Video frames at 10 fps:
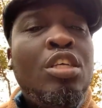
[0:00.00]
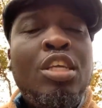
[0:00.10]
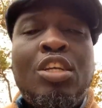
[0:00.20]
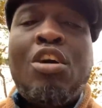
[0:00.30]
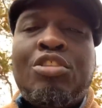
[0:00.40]

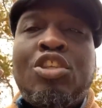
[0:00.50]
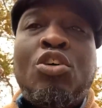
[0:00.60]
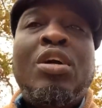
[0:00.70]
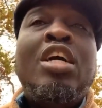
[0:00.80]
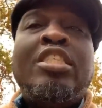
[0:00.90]
You can
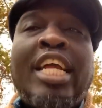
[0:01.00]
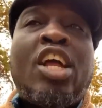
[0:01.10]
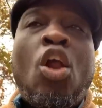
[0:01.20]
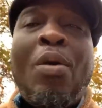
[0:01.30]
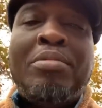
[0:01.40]
also check
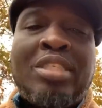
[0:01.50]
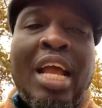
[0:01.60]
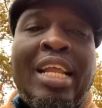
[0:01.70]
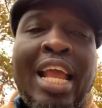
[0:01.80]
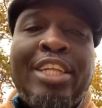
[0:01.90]
out our
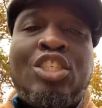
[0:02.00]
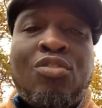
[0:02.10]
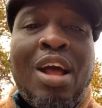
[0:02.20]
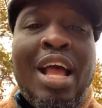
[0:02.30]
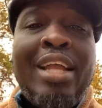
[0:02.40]
website at
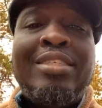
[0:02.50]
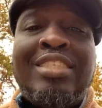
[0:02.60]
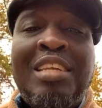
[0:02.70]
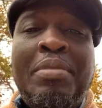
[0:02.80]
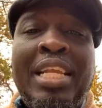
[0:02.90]

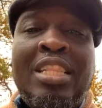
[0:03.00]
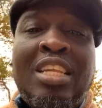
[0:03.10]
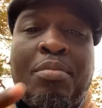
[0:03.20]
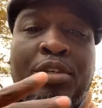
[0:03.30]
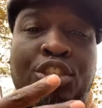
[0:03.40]

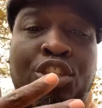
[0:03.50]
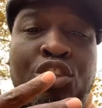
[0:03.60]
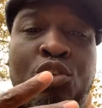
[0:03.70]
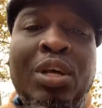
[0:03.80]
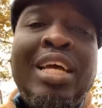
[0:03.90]

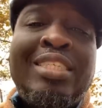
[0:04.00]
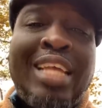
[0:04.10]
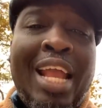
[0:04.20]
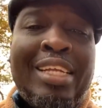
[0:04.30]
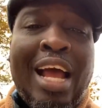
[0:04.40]

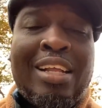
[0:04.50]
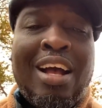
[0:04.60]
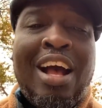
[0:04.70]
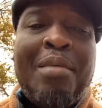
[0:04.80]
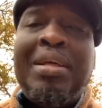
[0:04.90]

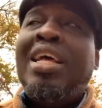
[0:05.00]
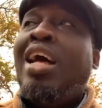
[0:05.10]
trycbd2day.com.